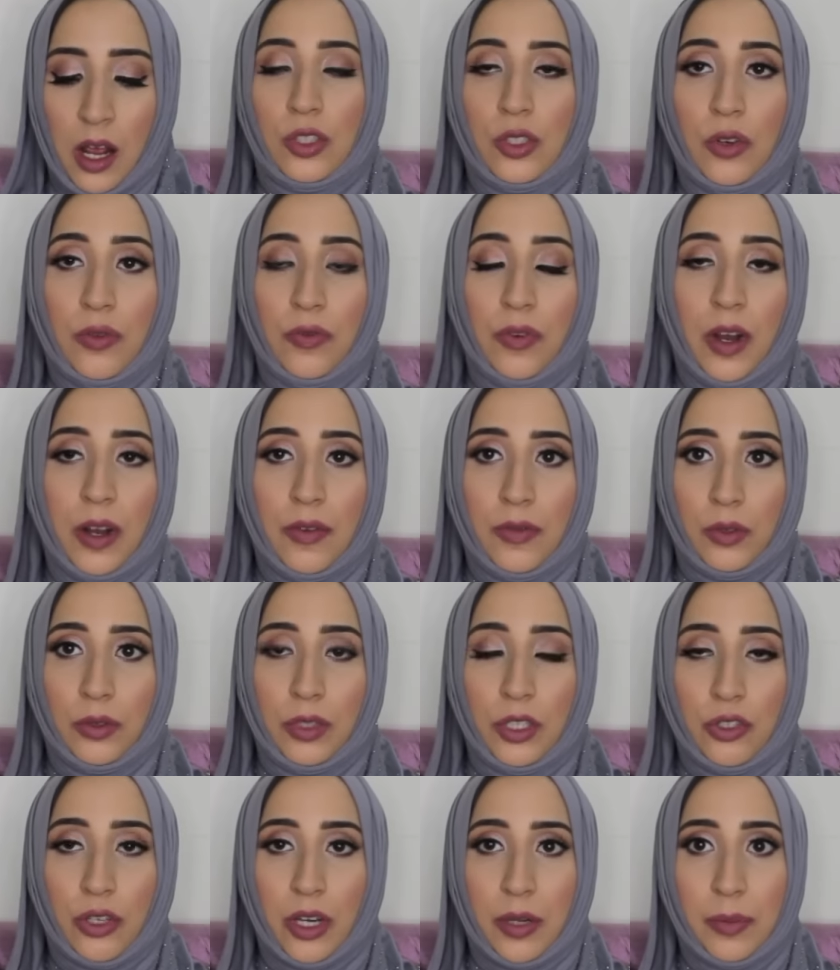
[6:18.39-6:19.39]
So far, I've
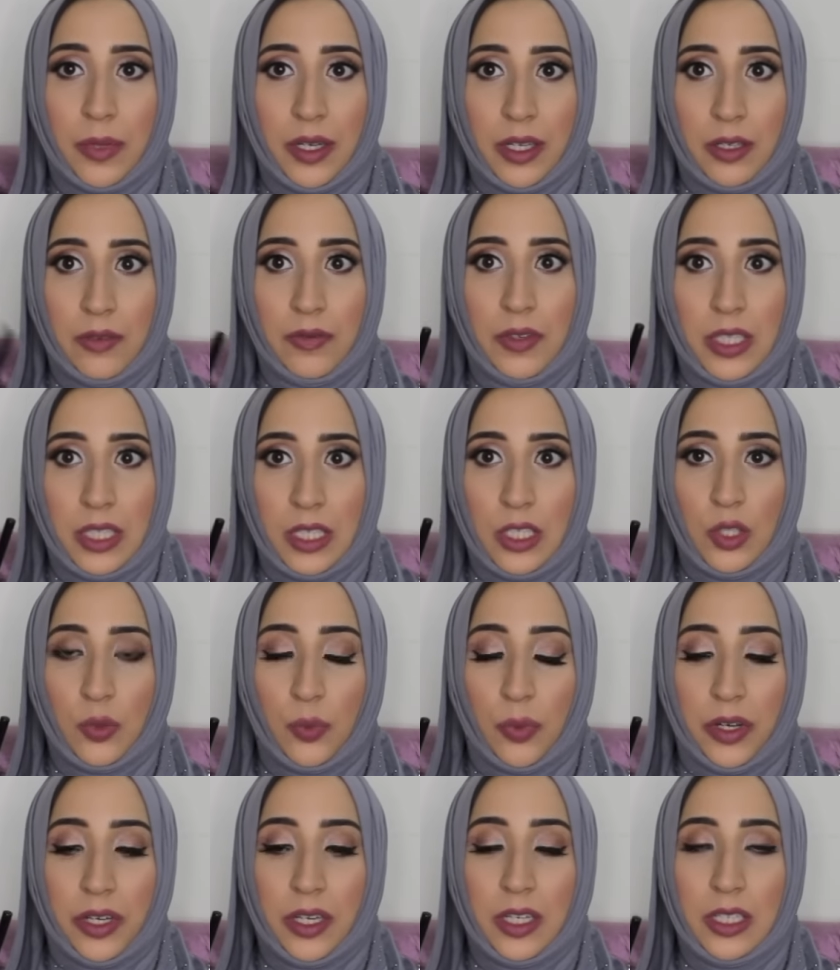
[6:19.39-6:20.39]
only tried Magnificent
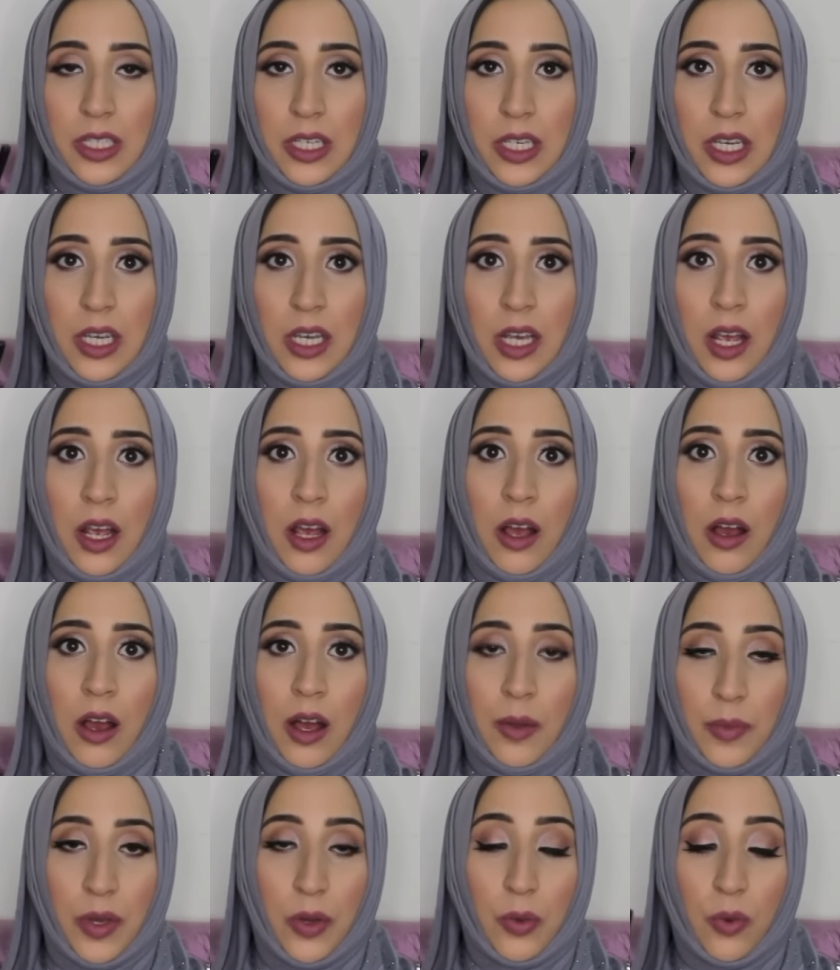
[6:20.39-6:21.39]
Burgundy
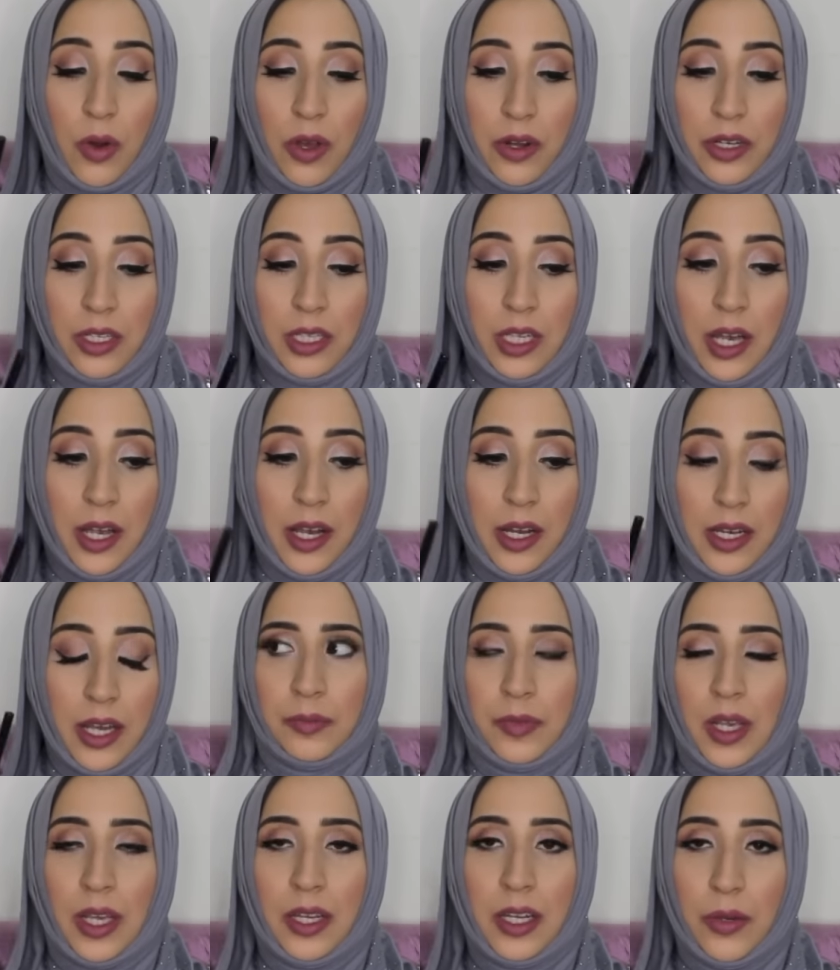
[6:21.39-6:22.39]
on my waterline
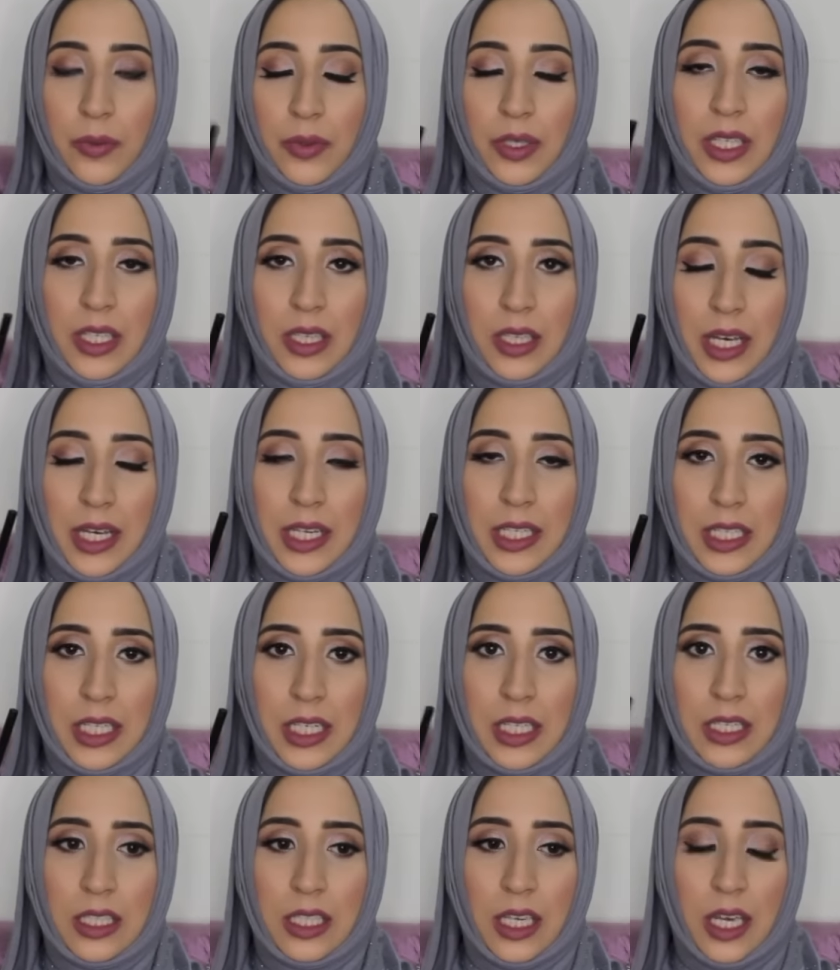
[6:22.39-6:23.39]
and I really liked
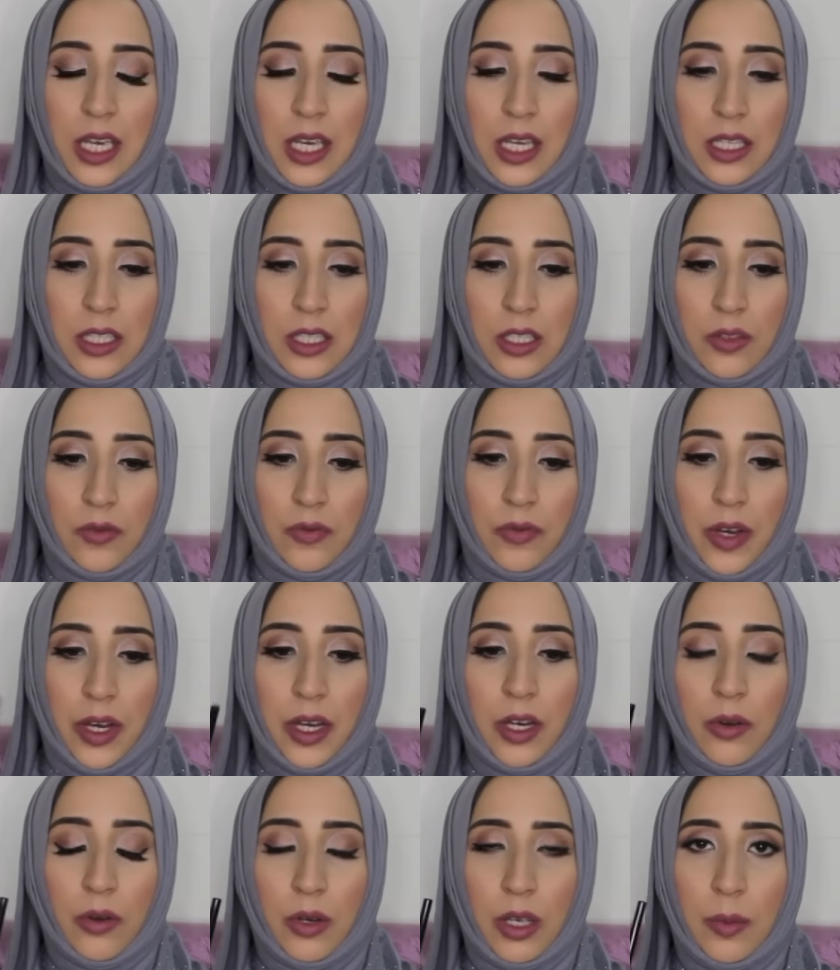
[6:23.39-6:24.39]
it. It's
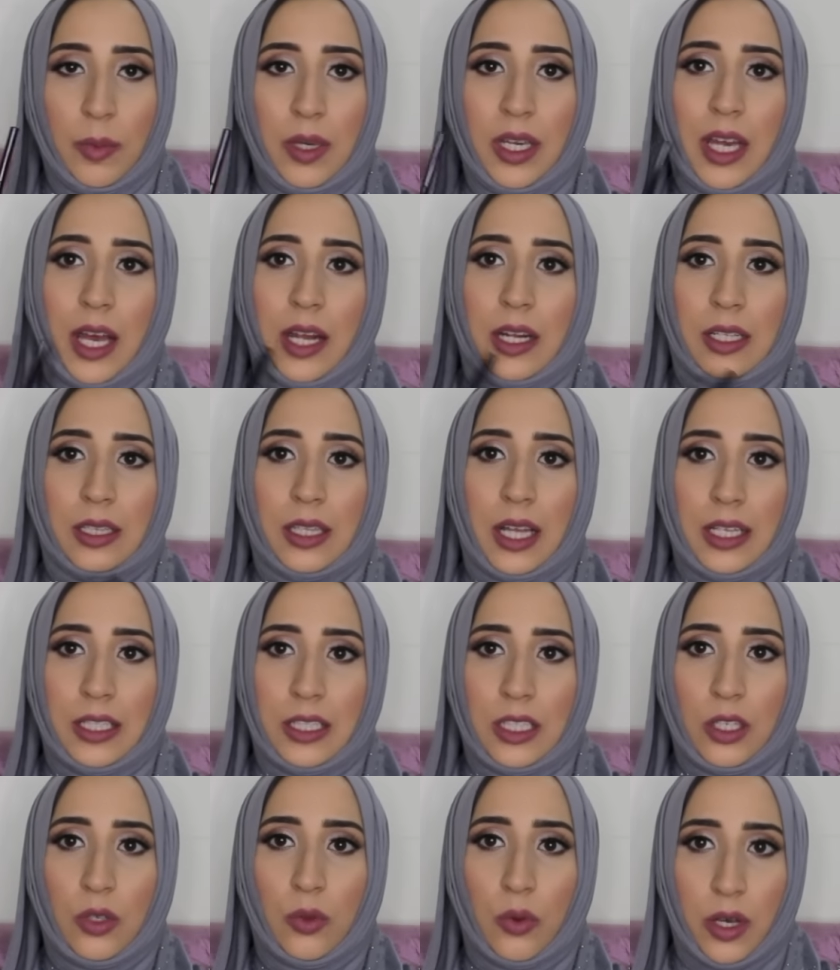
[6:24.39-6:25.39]
very creamy and it
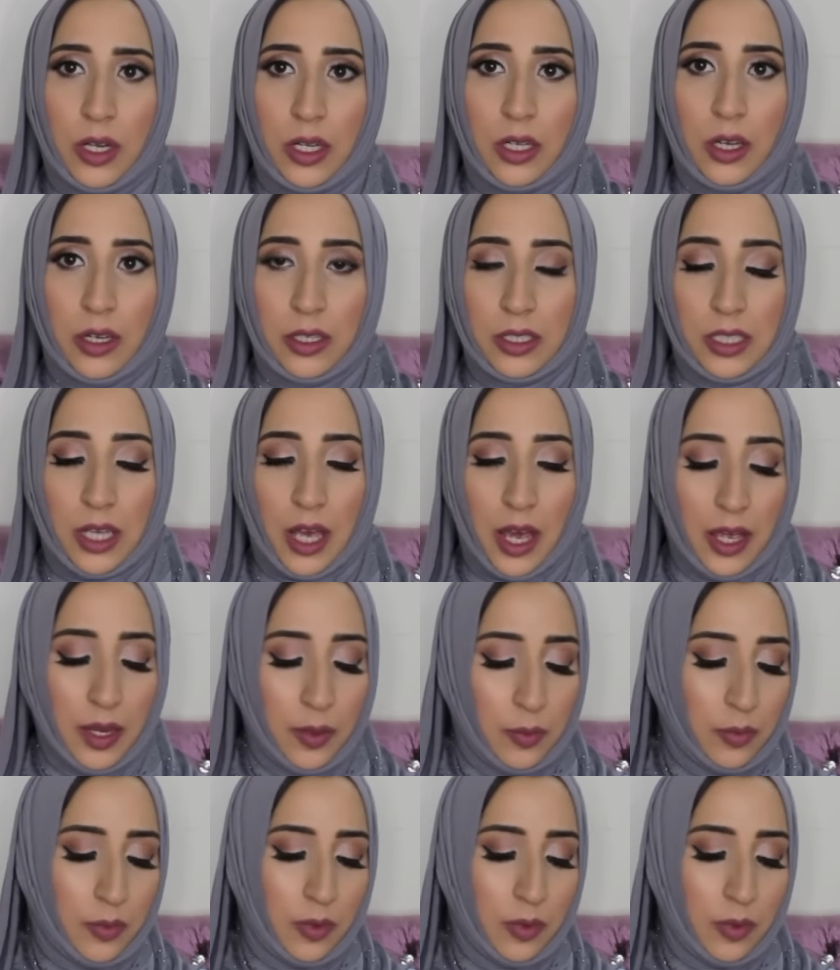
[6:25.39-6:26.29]
lasted quite a long time.